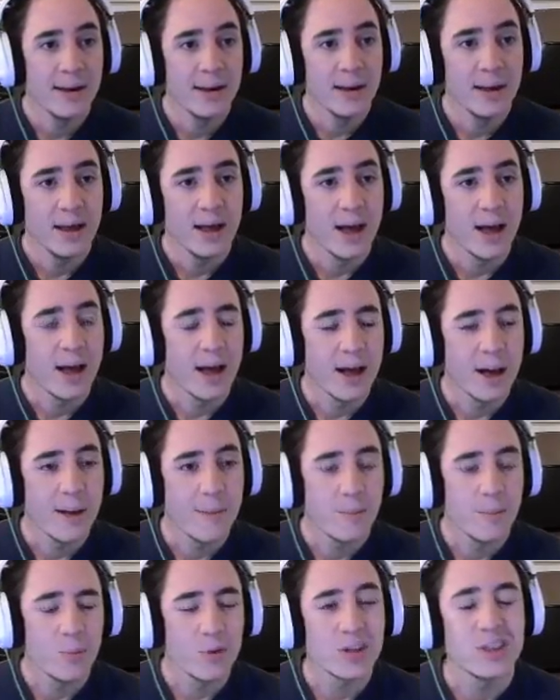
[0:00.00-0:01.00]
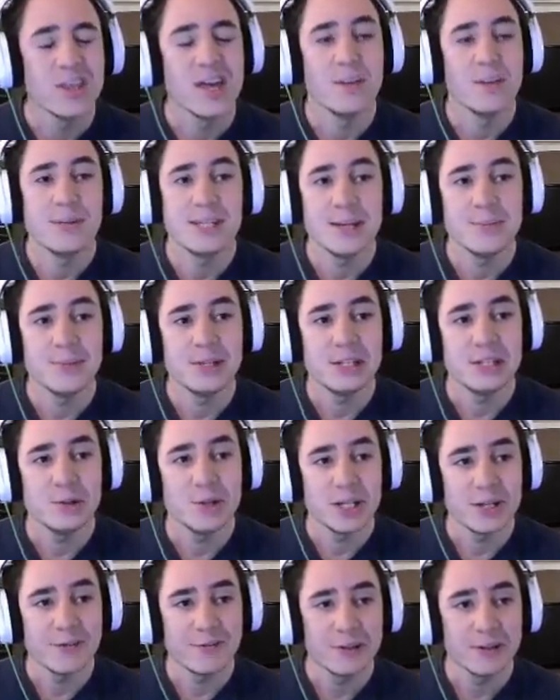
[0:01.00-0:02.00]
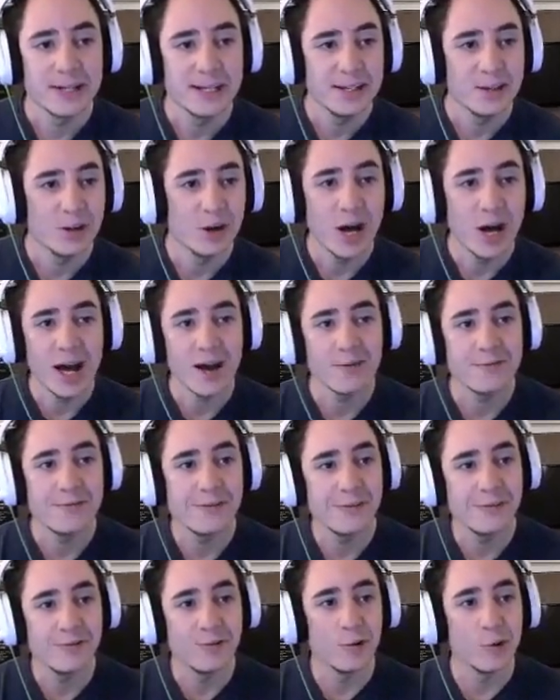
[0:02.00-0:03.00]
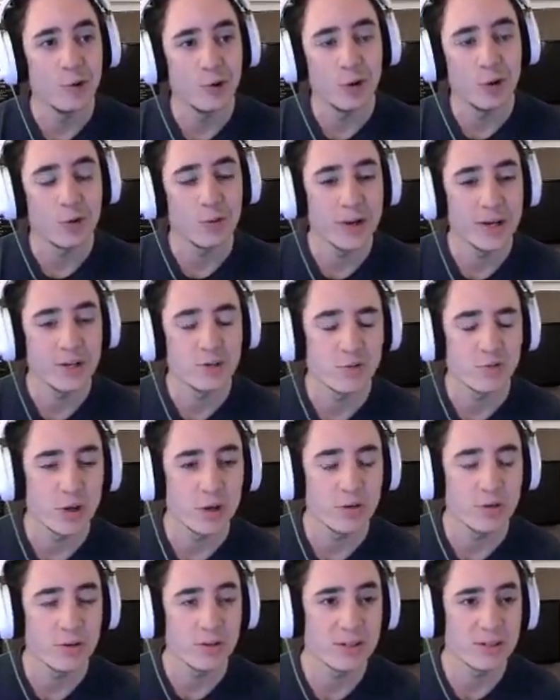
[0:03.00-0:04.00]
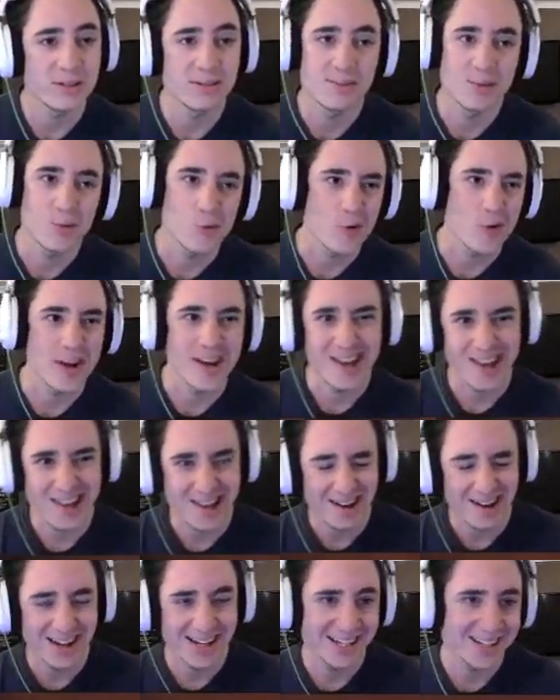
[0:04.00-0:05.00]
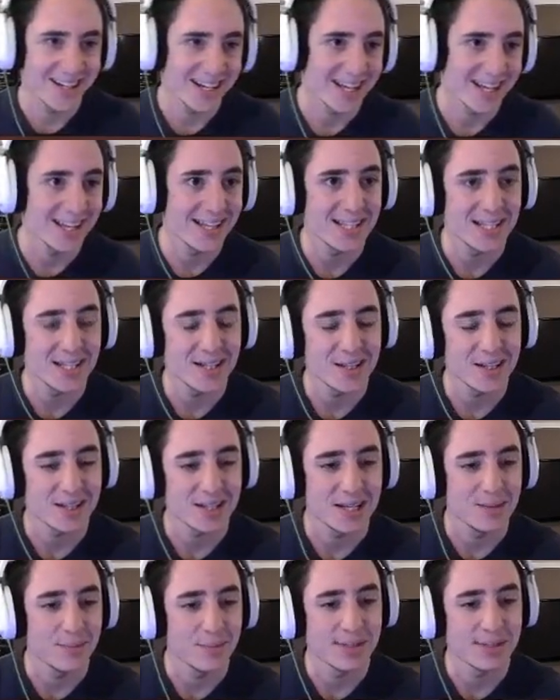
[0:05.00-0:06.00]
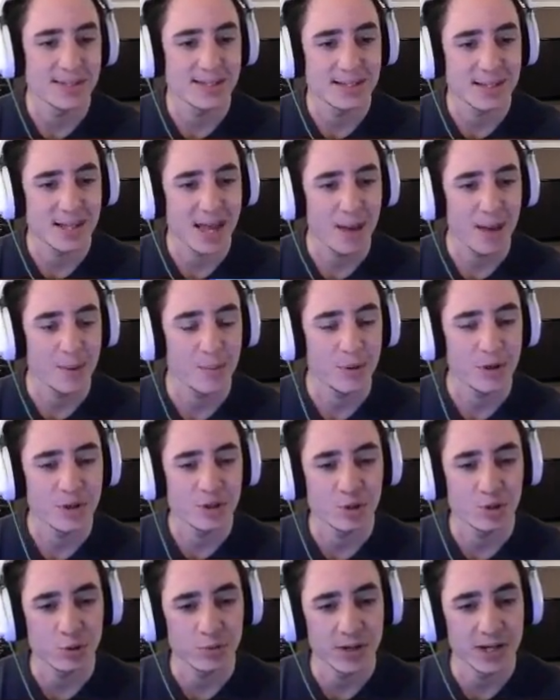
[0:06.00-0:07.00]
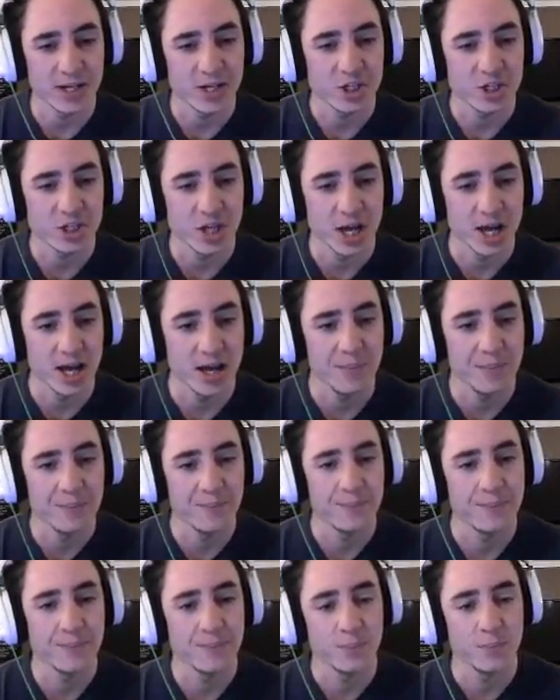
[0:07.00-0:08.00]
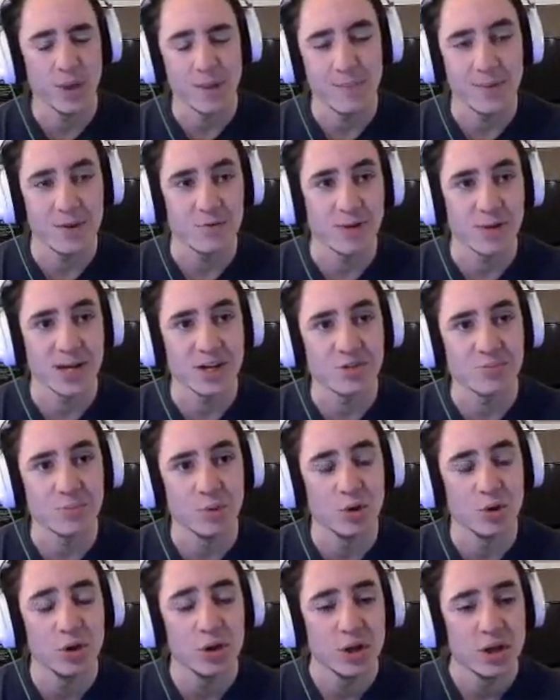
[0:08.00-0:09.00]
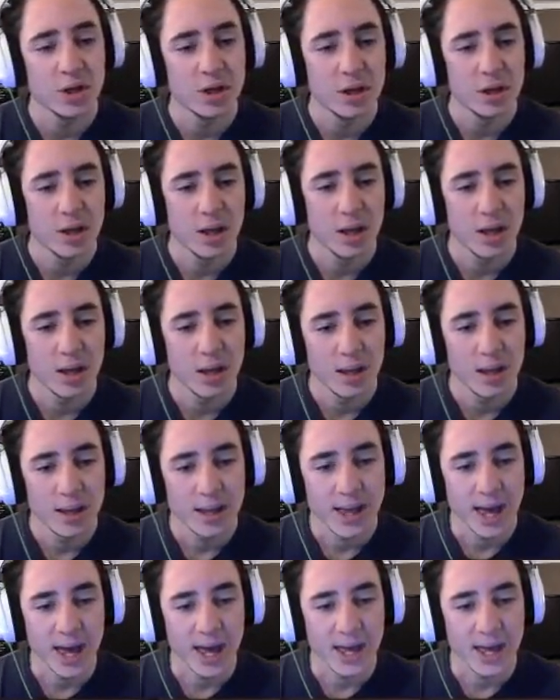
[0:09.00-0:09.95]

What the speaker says: What could the enemy team be doing differently? Not have 4 long-range rogues, 3 kinda, I guess. Demons can be pretty short range, like mid-range more. Okay.